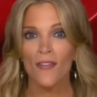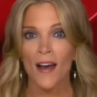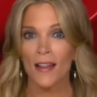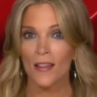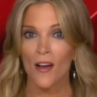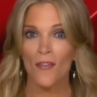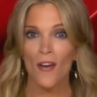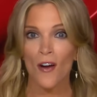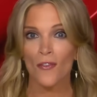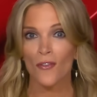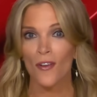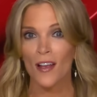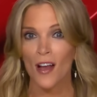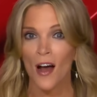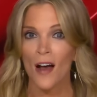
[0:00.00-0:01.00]
I love our
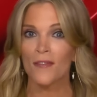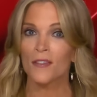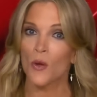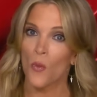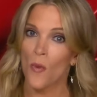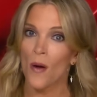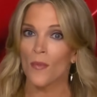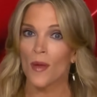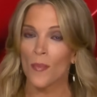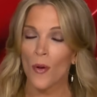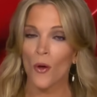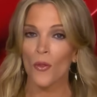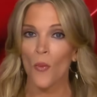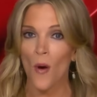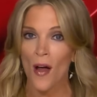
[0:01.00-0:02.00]
freak offs when we
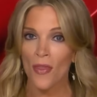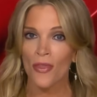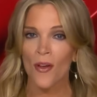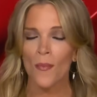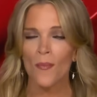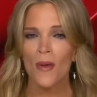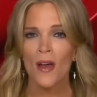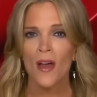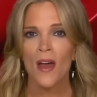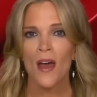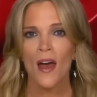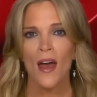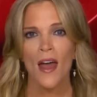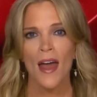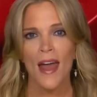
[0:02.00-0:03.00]
both want them."
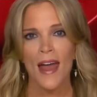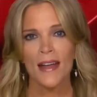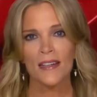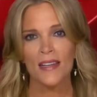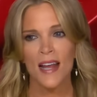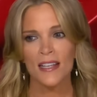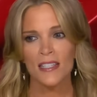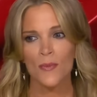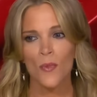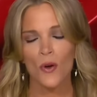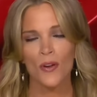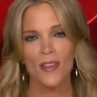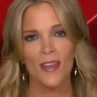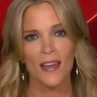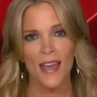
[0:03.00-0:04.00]
And
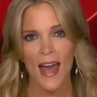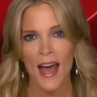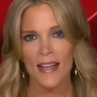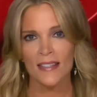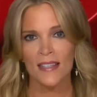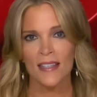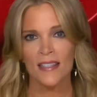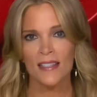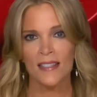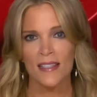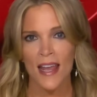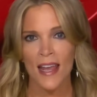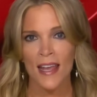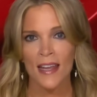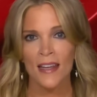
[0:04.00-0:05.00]
testimony that Cassie
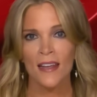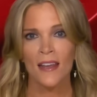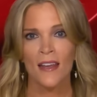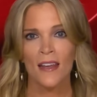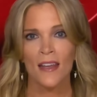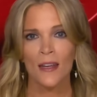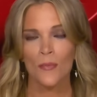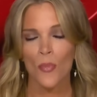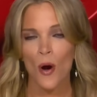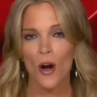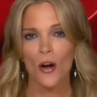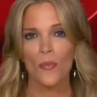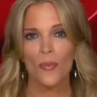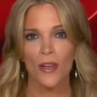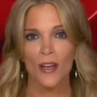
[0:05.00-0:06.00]
stayed in
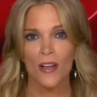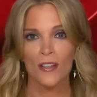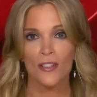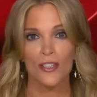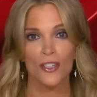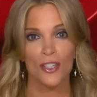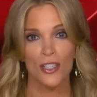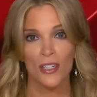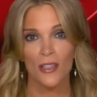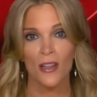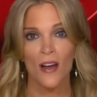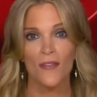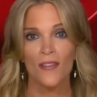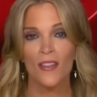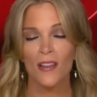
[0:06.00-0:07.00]
part because she
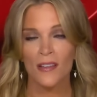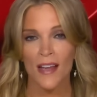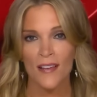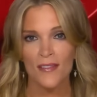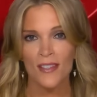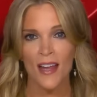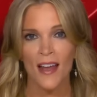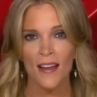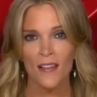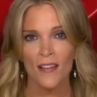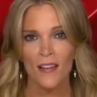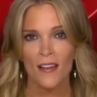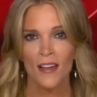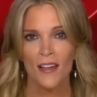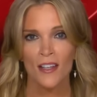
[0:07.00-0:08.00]
loved the
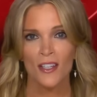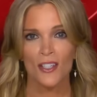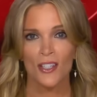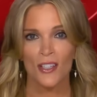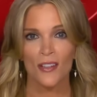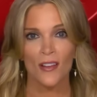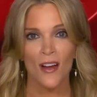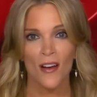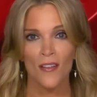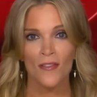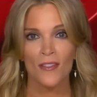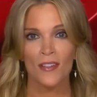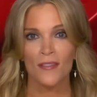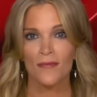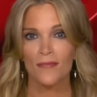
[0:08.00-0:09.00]
lifestyle. She
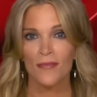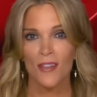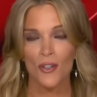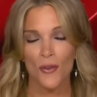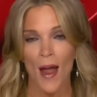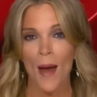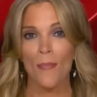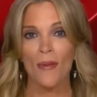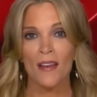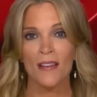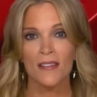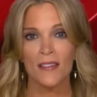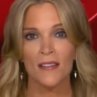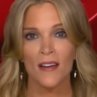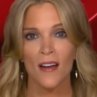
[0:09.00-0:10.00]
loved the
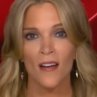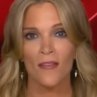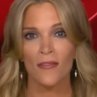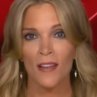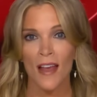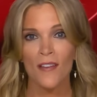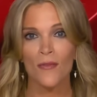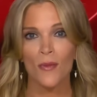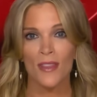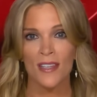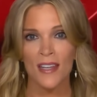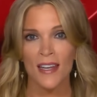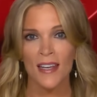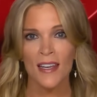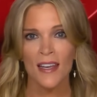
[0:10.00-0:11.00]
trappings of life with
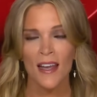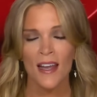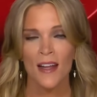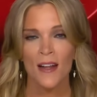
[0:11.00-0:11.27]
Diddy.